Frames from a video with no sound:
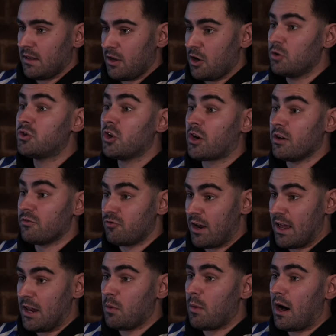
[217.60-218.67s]
Who took it
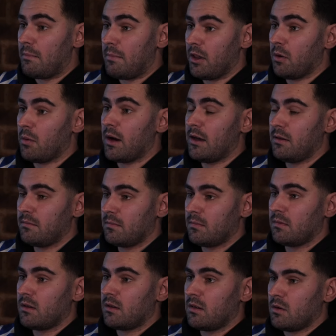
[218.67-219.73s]
really well, by the way.
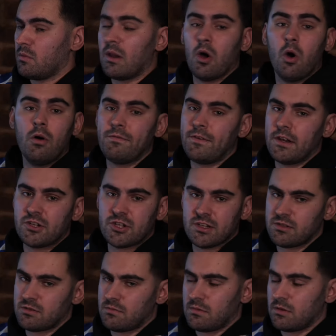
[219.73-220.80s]
Well, all finishes
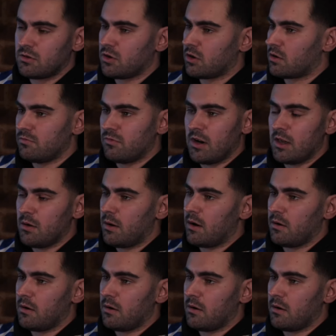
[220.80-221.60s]
took him really well.